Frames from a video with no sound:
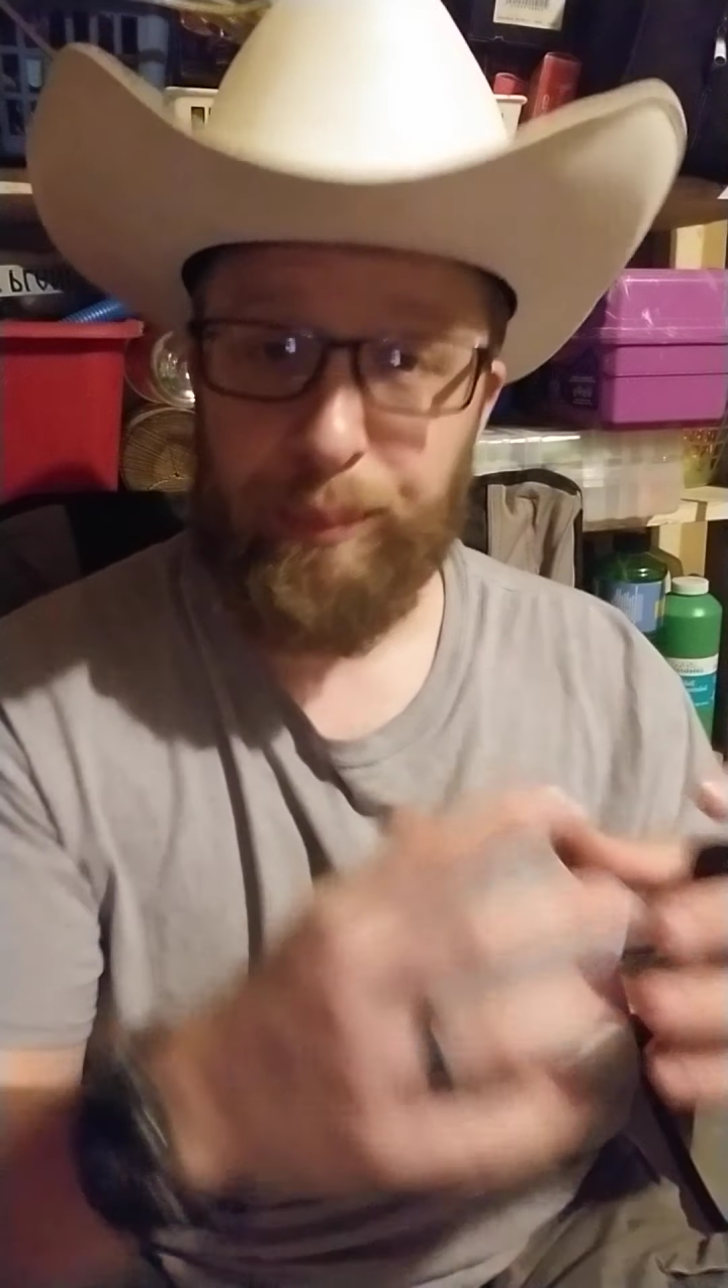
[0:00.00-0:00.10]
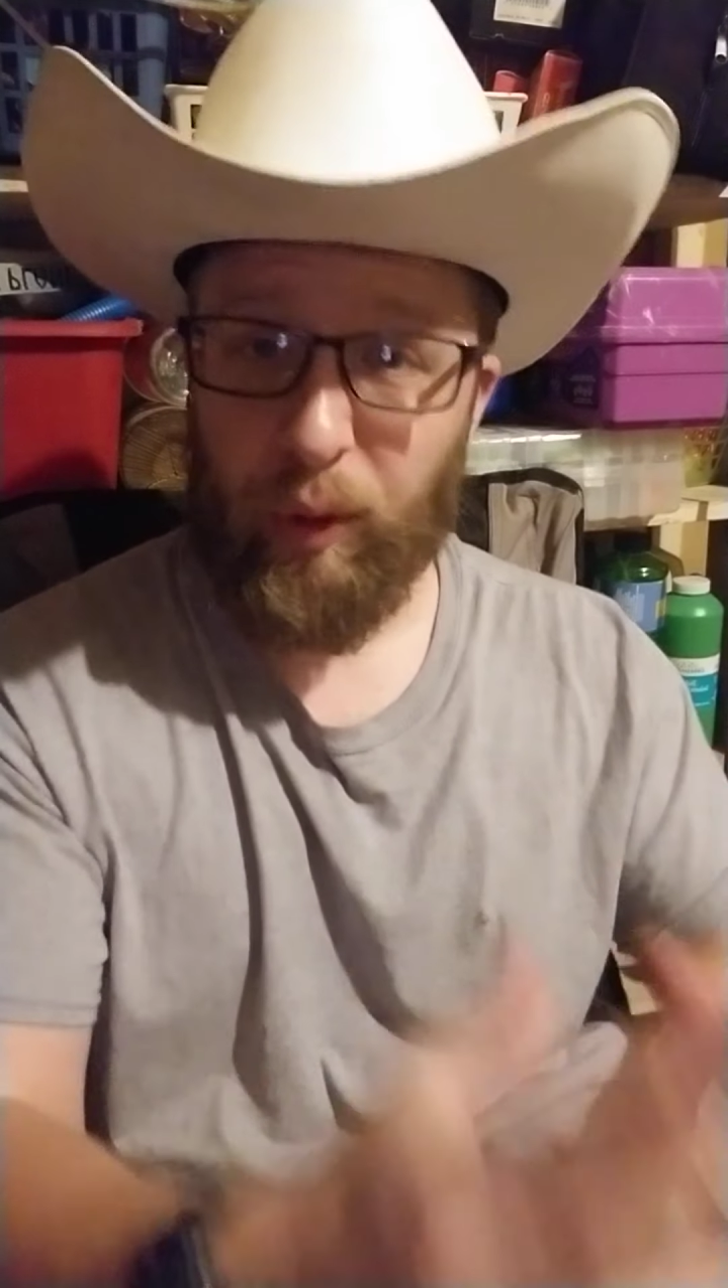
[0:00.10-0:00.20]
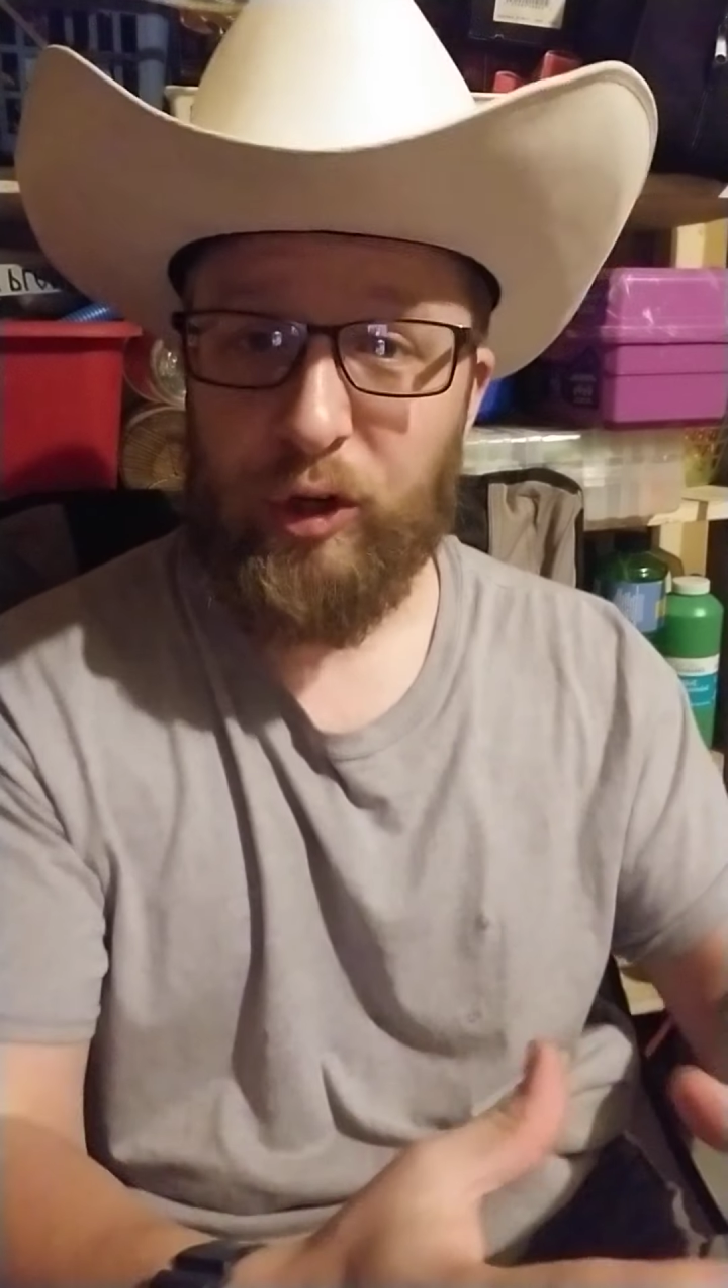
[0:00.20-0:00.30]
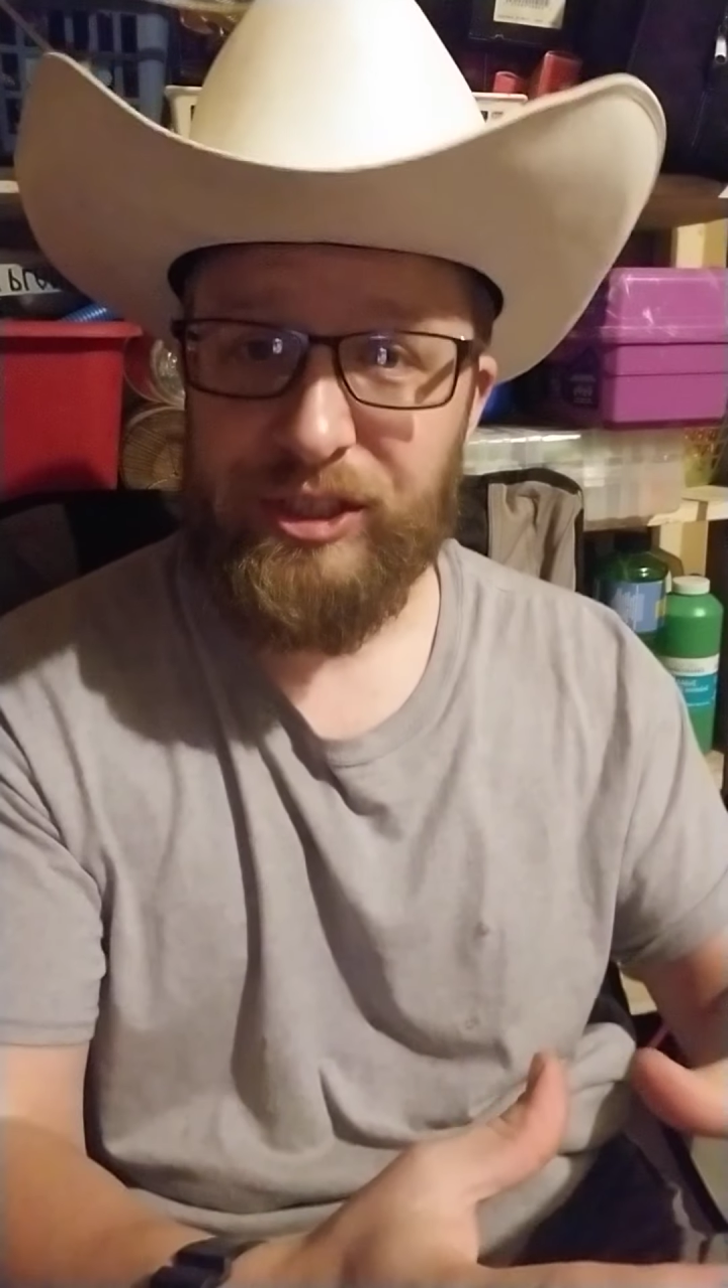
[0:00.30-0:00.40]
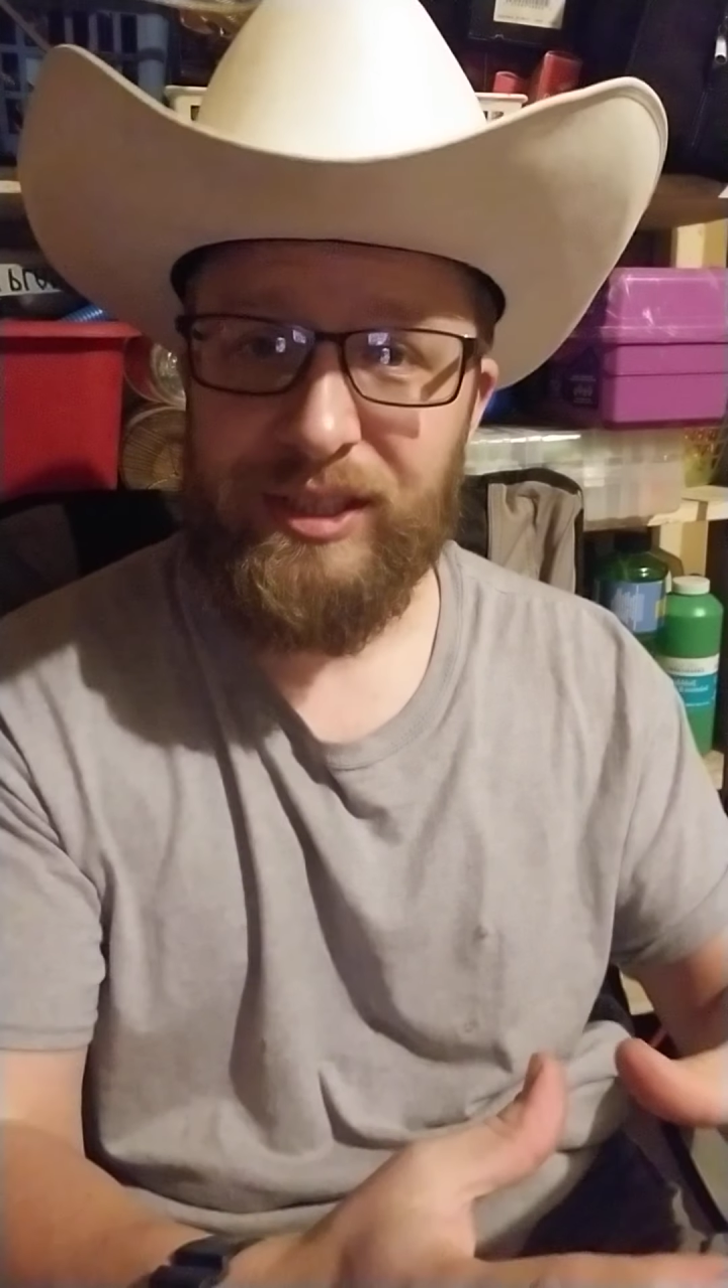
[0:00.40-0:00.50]

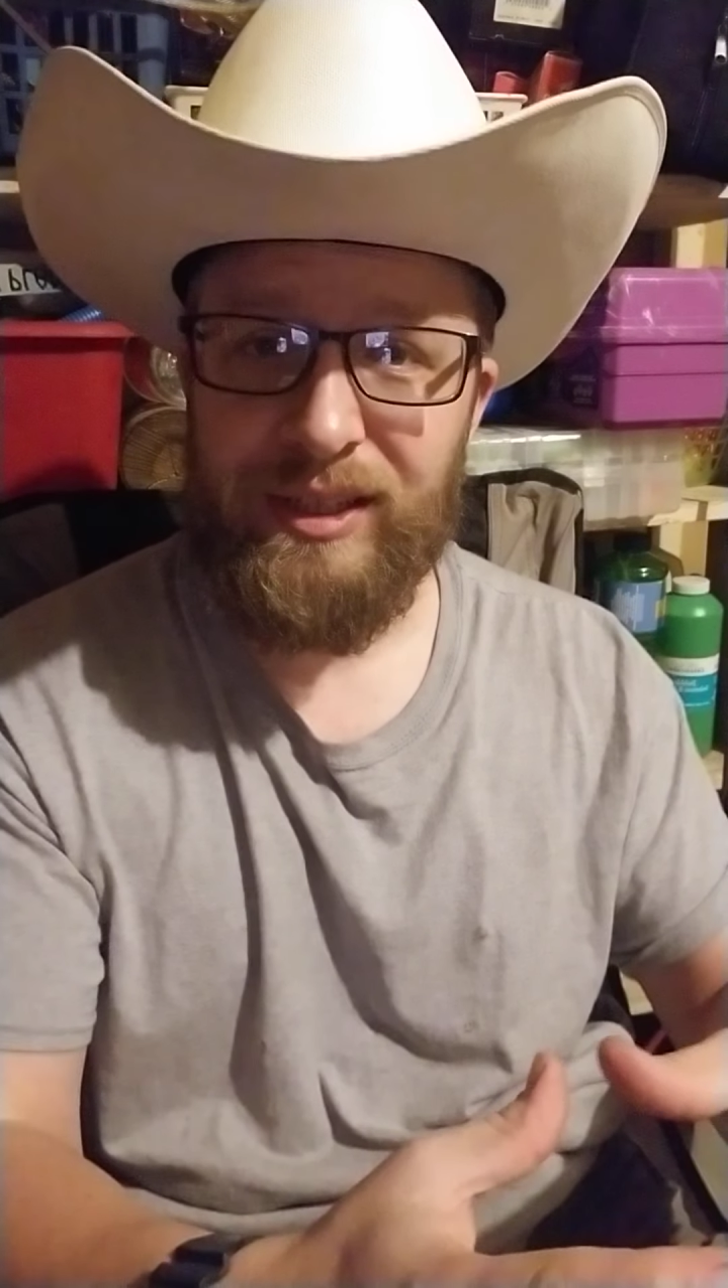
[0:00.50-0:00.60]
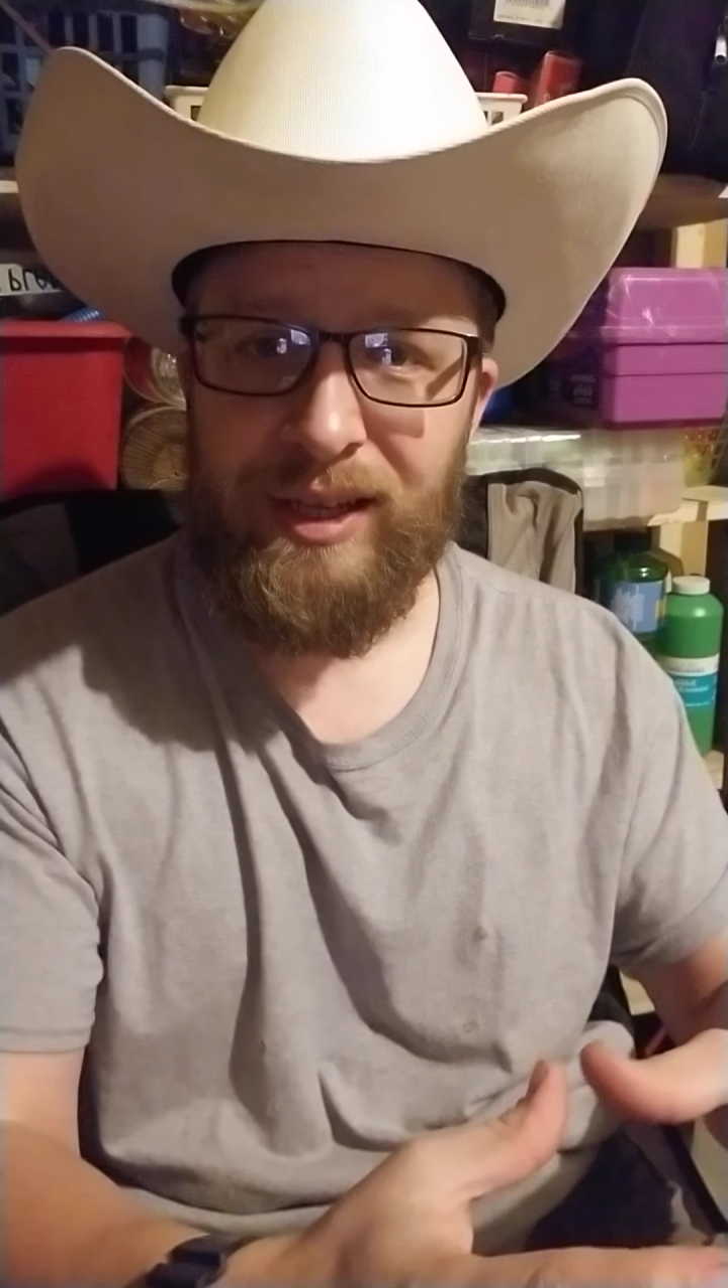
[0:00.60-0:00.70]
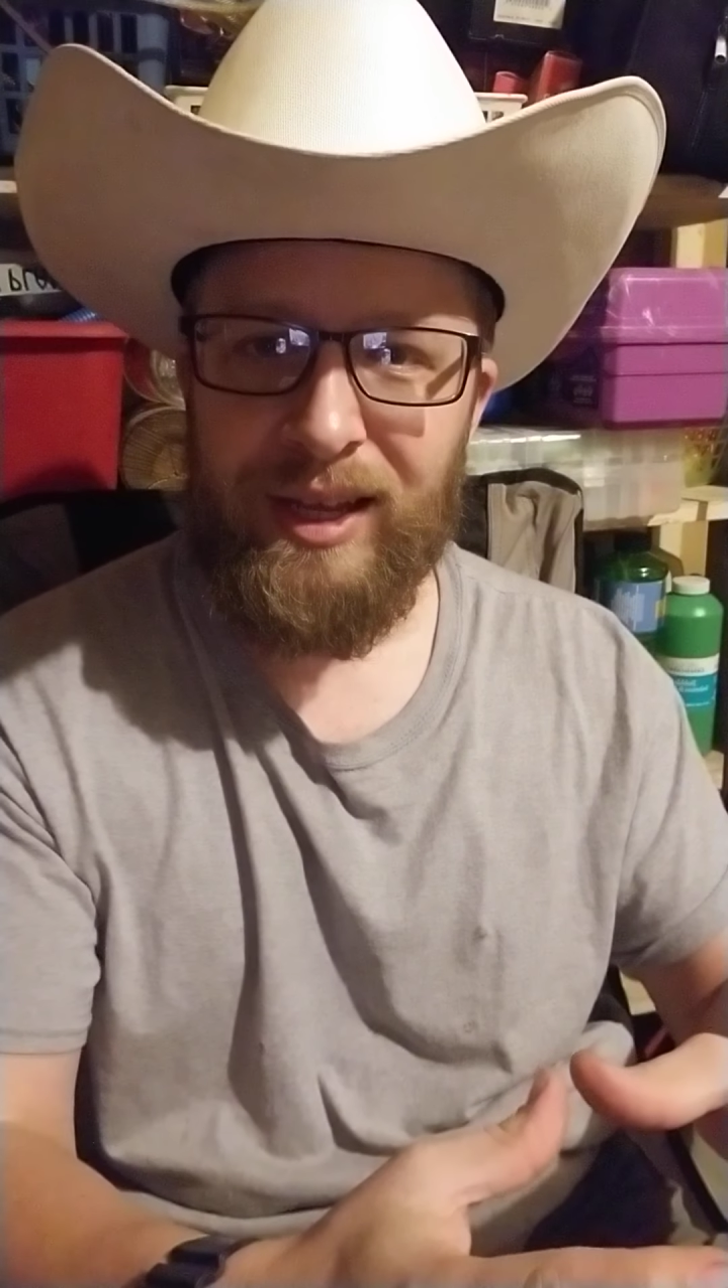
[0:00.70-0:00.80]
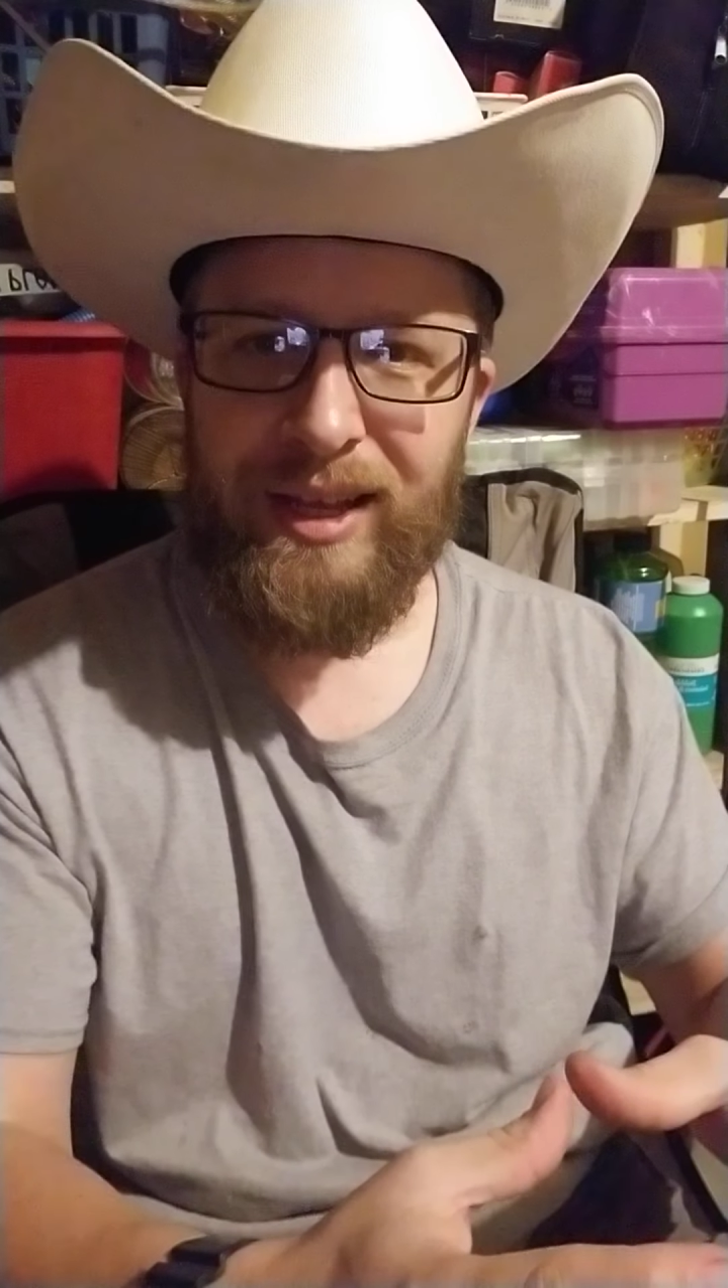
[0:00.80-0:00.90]
person.